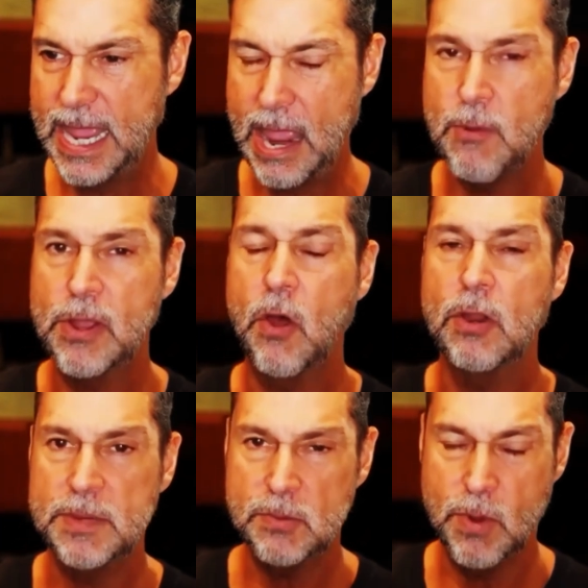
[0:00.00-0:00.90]
how
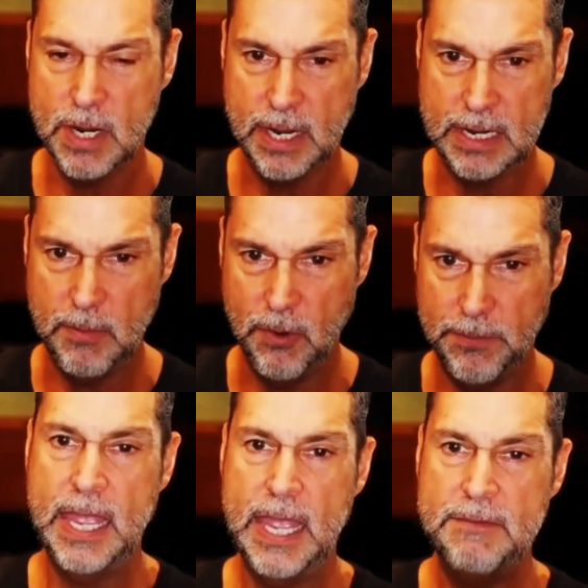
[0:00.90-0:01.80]
economies work anymore.
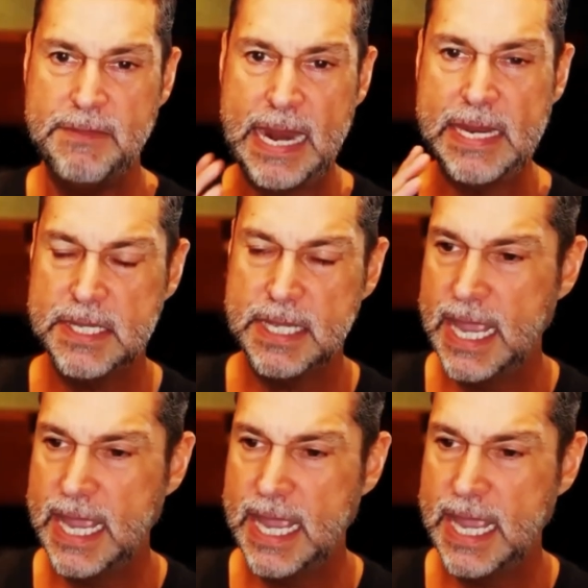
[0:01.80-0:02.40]
If that is the